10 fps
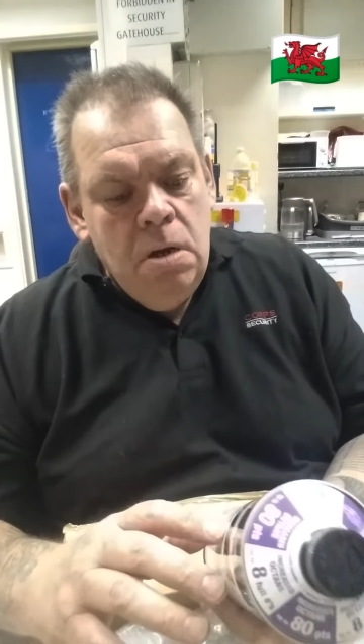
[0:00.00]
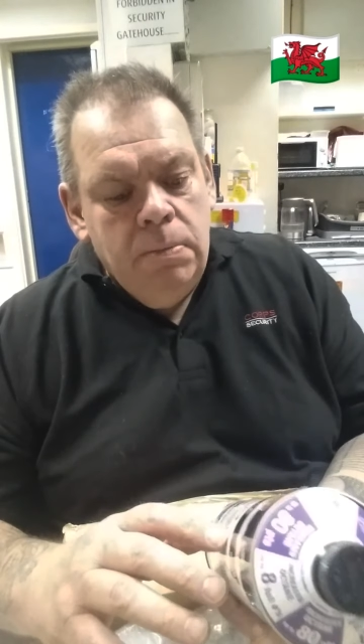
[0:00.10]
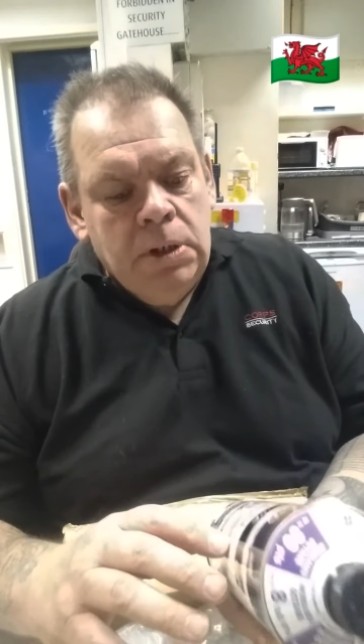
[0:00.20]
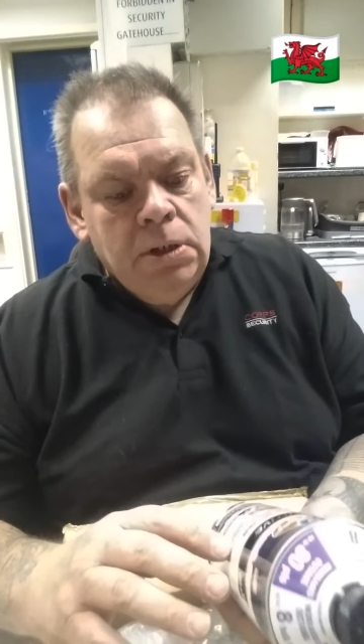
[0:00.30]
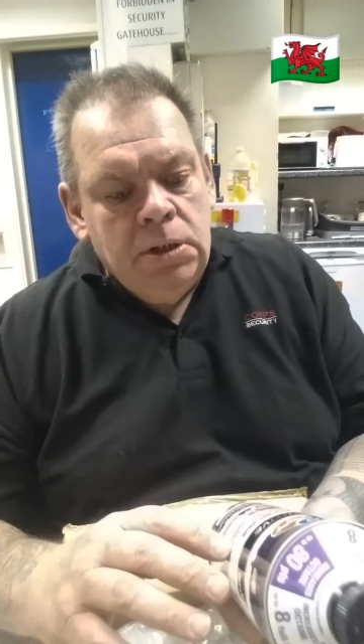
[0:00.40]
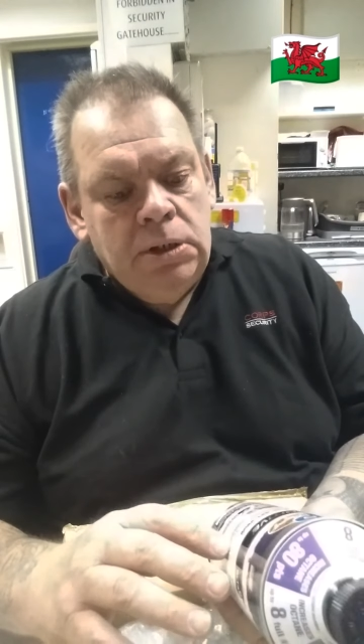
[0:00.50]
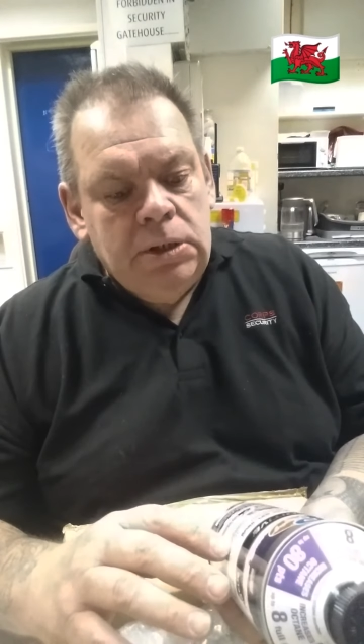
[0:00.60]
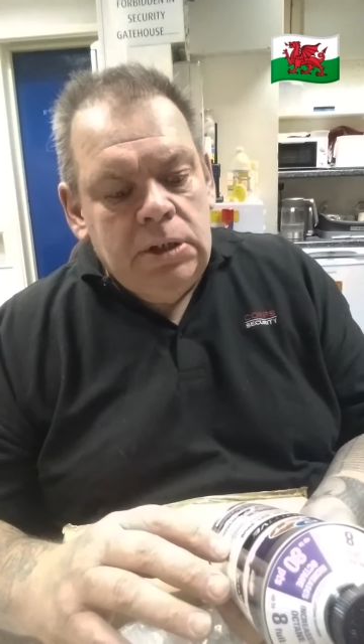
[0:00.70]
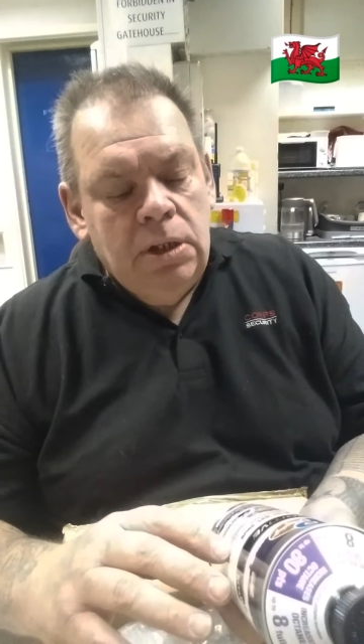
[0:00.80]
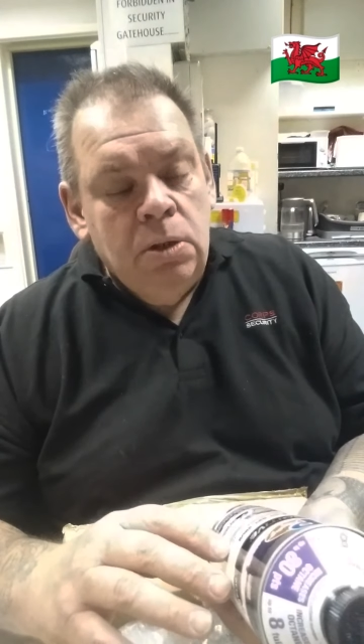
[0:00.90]

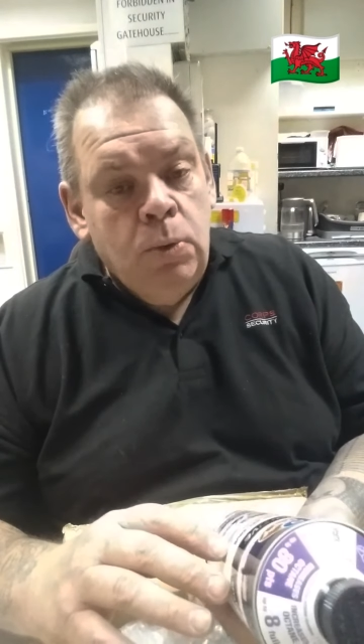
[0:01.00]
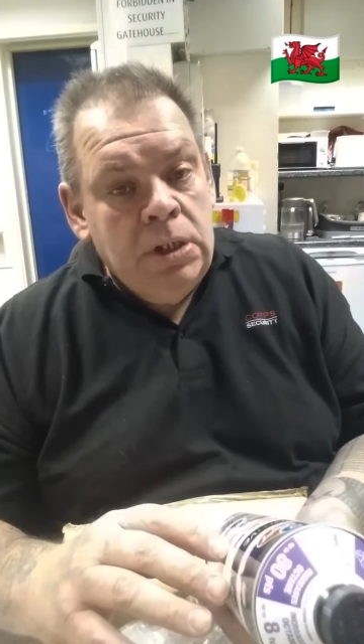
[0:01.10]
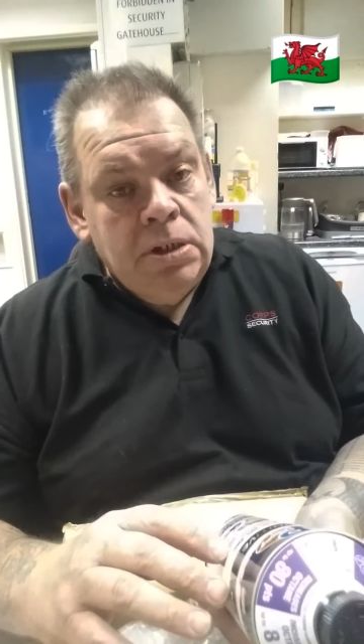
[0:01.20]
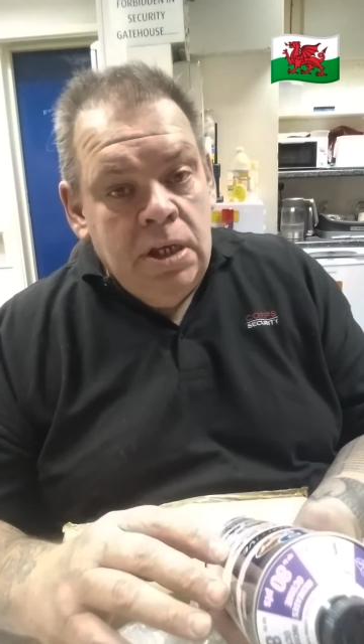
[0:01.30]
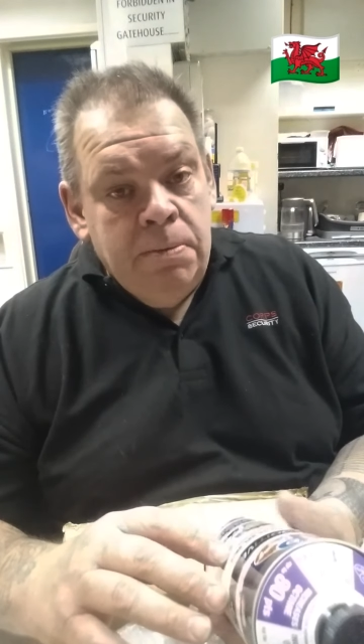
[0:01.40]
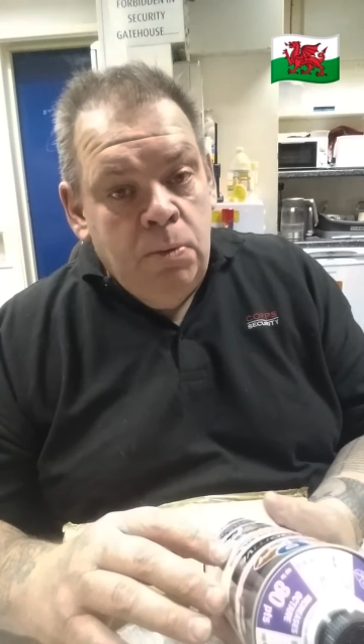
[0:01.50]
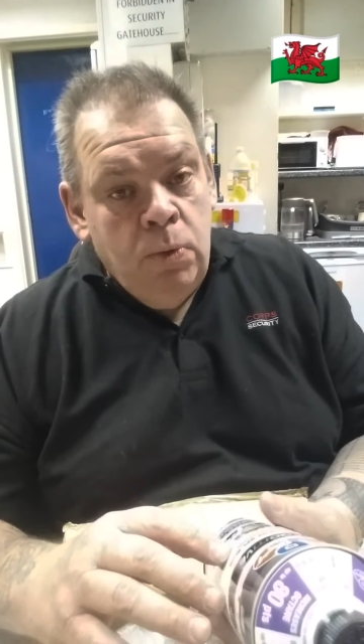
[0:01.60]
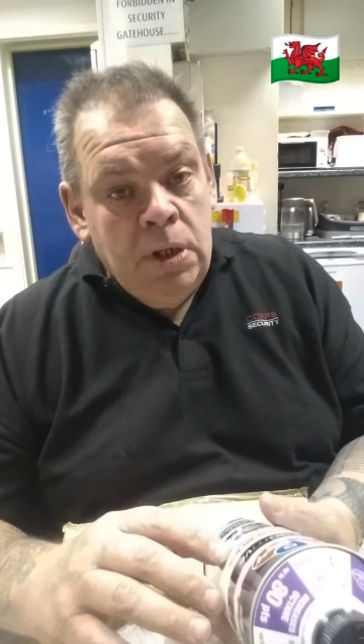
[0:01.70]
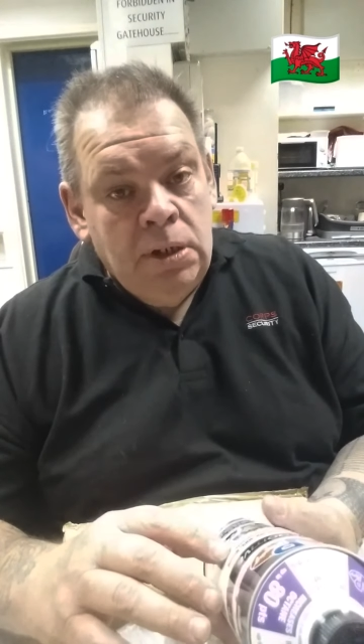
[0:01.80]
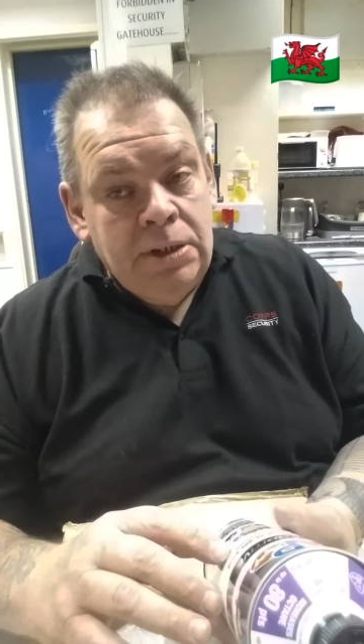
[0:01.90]
Because the winter time in
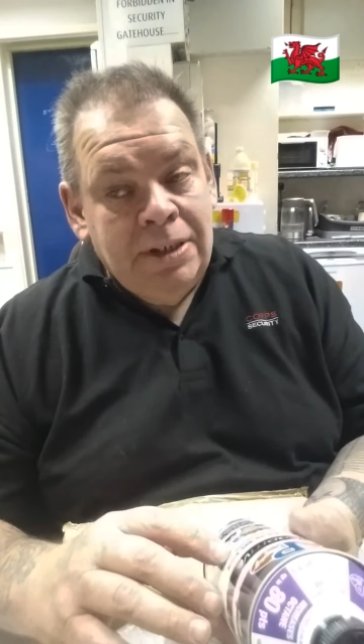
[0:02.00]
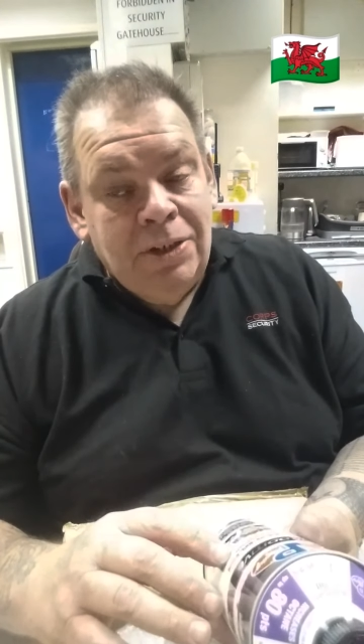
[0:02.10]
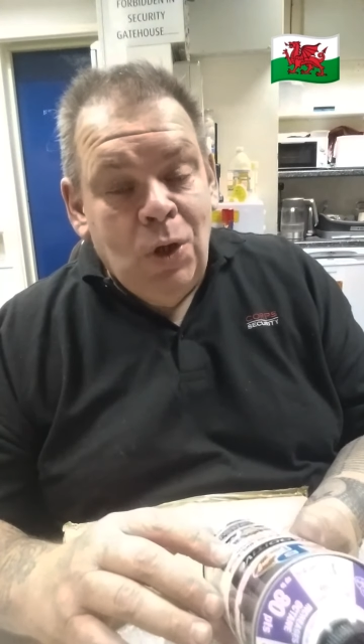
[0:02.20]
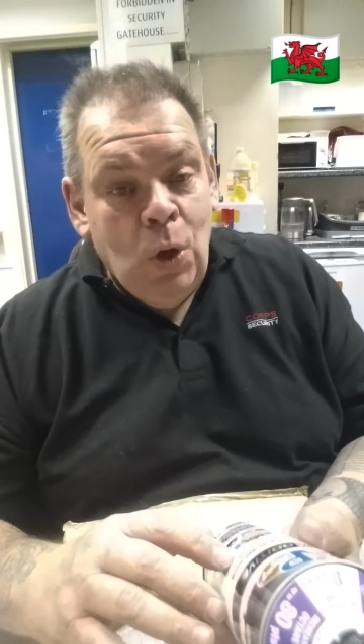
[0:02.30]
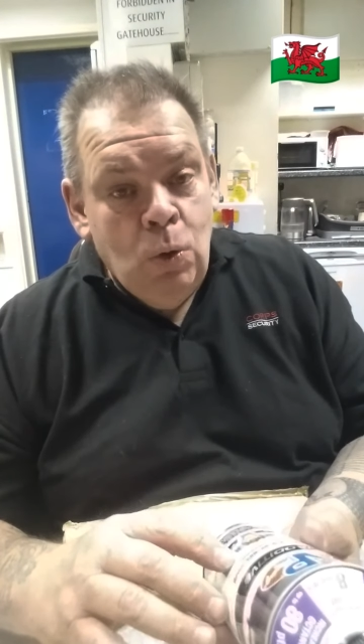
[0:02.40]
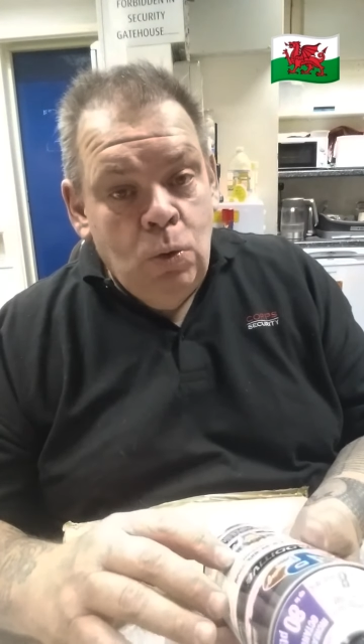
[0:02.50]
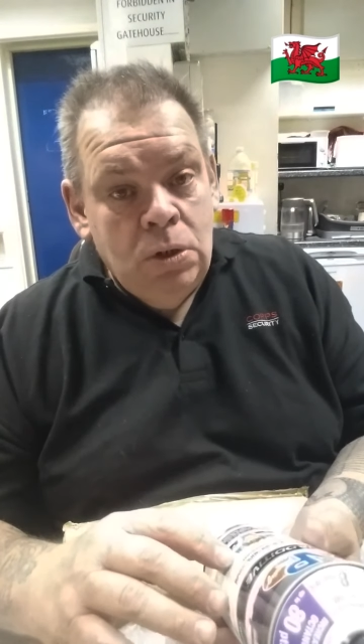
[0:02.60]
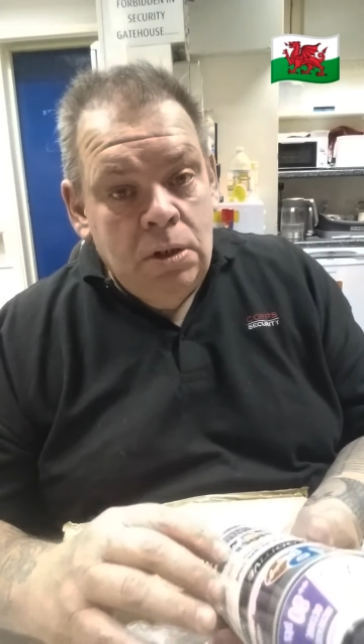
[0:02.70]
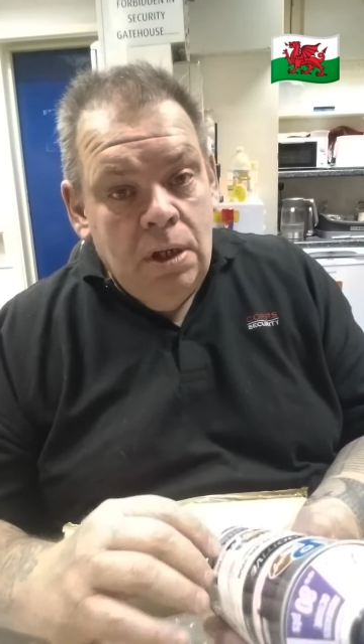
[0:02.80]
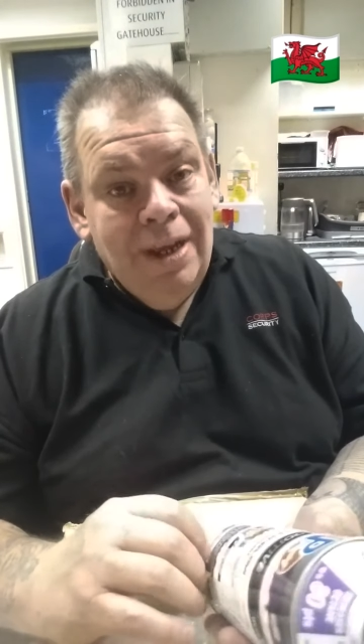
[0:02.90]
Wales is cold,
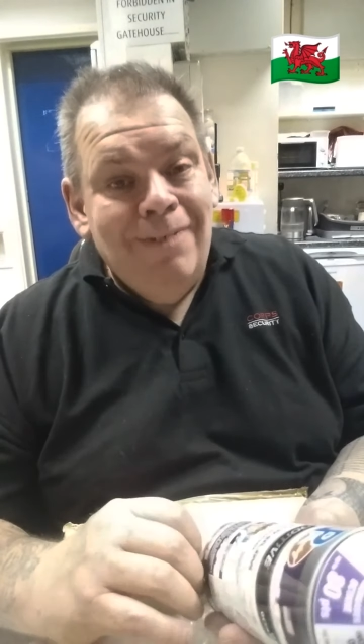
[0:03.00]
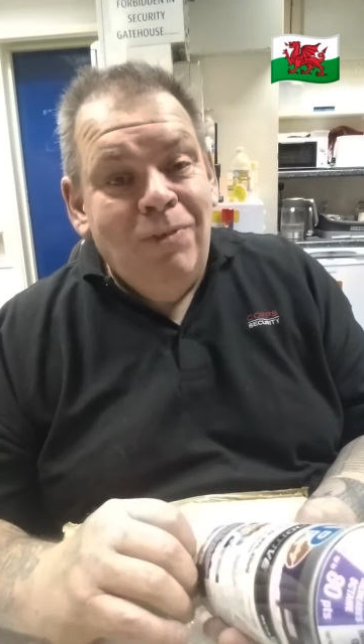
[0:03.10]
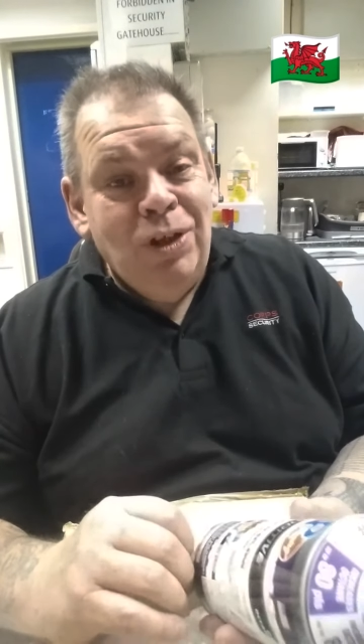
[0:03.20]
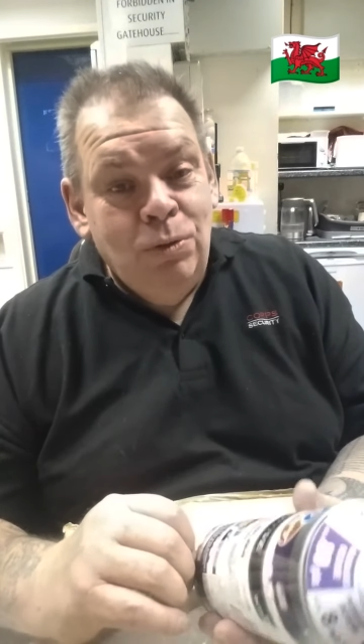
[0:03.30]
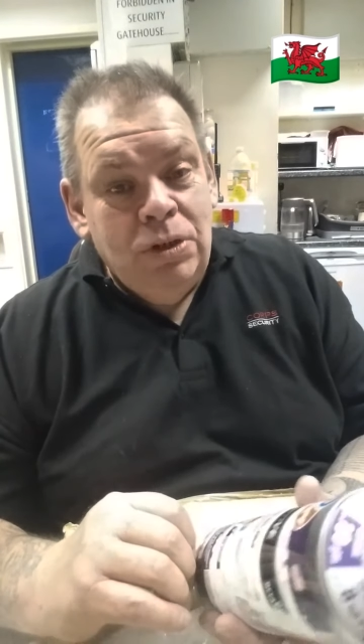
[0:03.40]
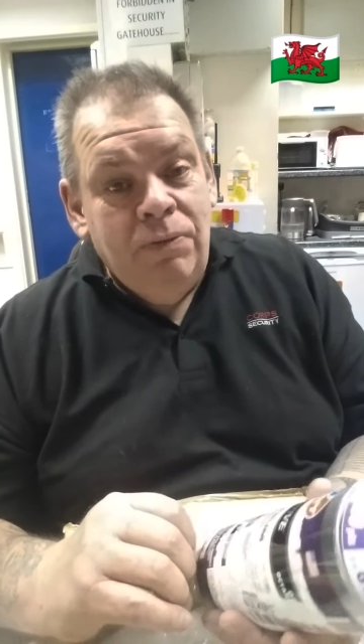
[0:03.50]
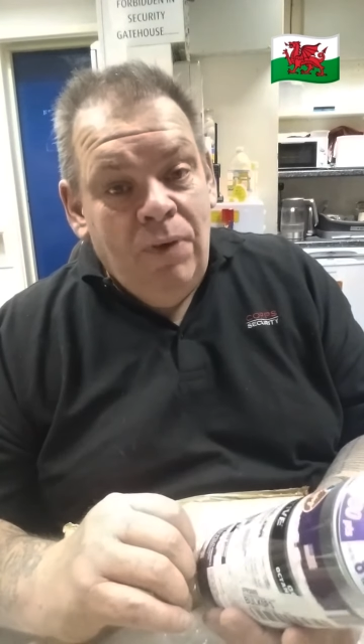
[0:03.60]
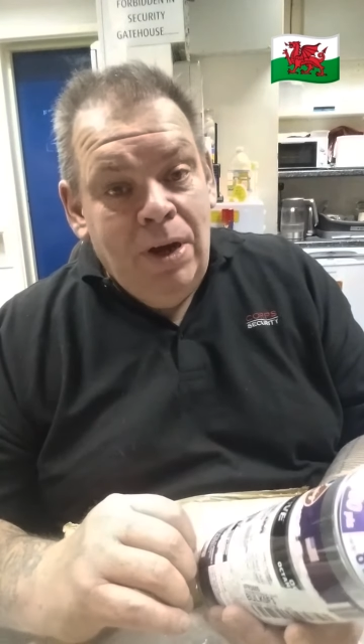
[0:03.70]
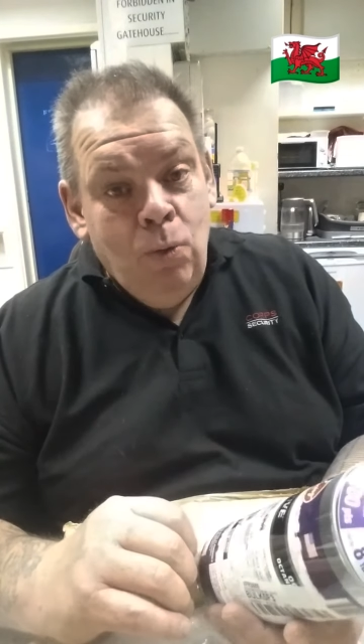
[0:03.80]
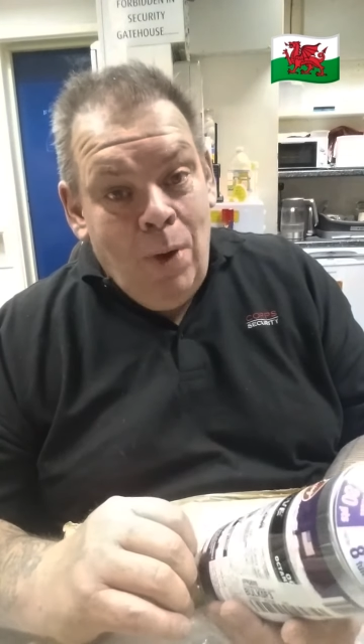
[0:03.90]
usually
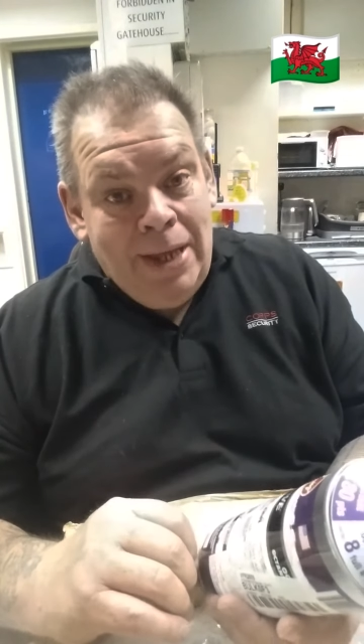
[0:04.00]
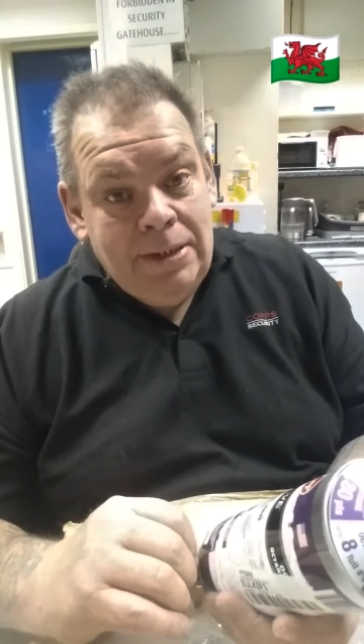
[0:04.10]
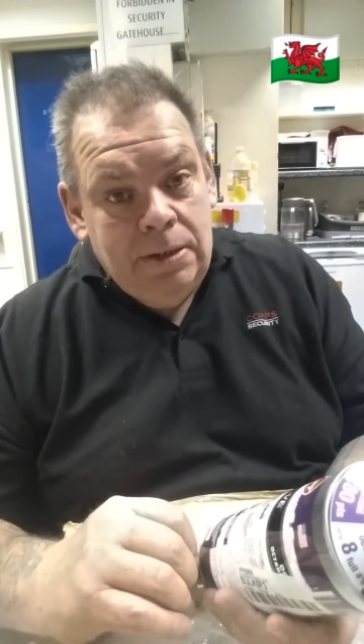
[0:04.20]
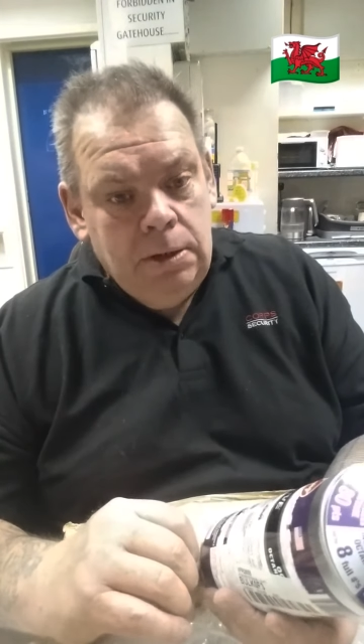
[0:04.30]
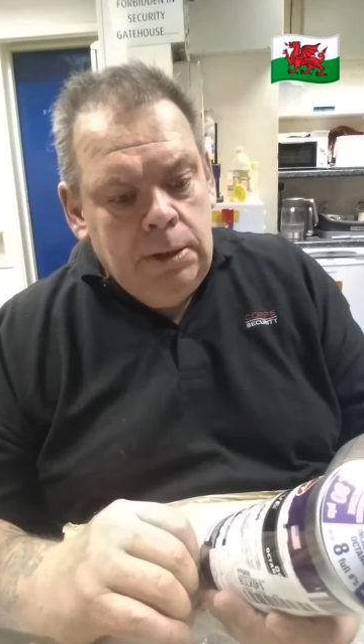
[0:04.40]
very wet,